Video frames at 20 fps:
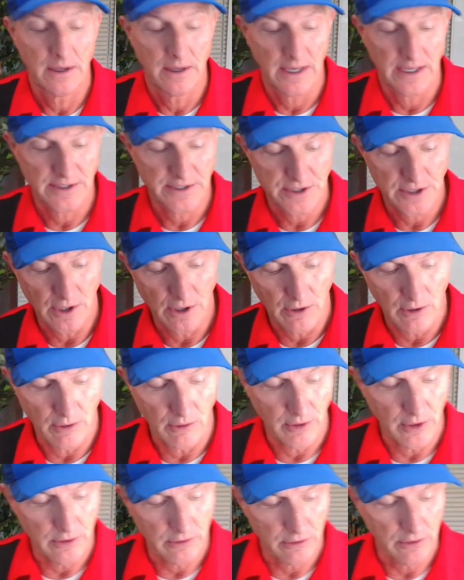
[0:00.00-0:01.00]
and
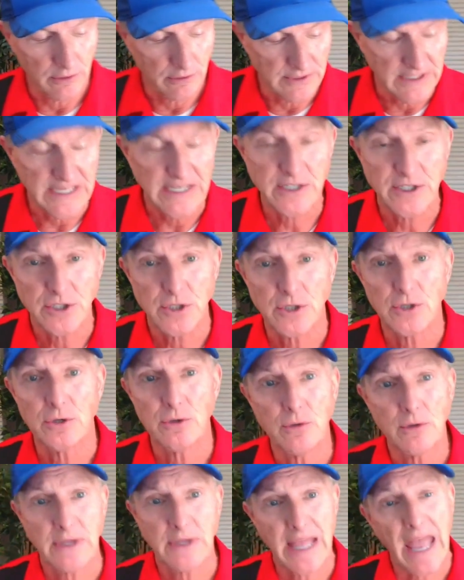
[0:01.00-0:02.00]
so you, you need
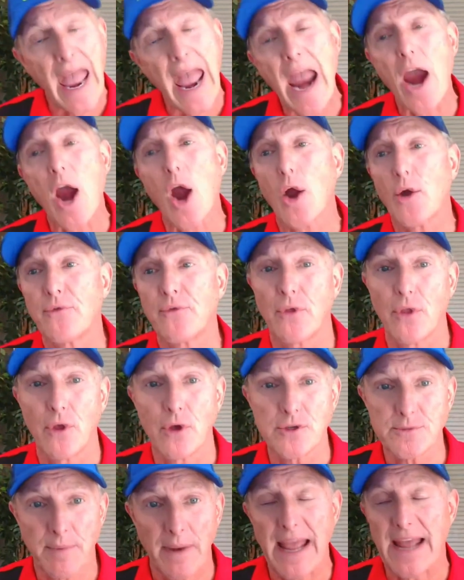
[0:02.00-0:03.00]
to care for
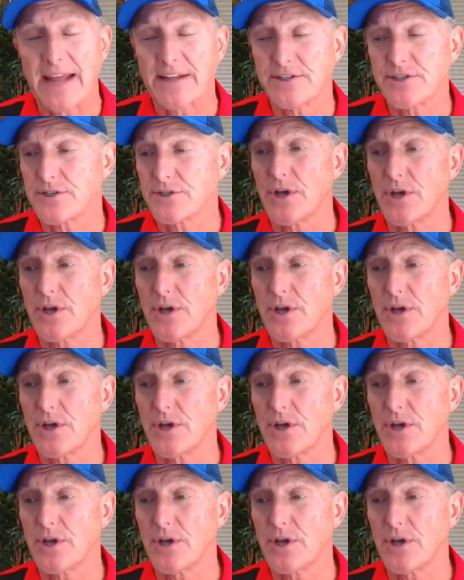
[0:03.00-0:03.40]
those plants.